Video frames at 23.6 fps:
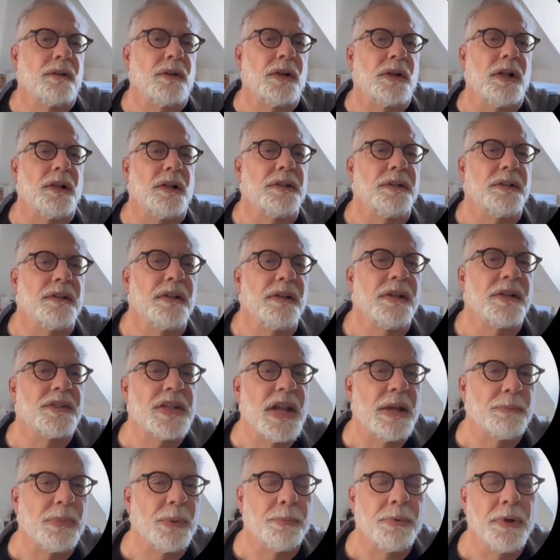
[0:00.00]
call it
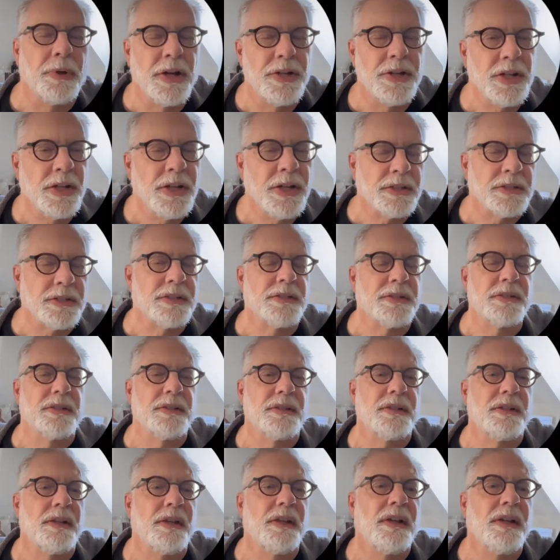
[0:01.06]
example project.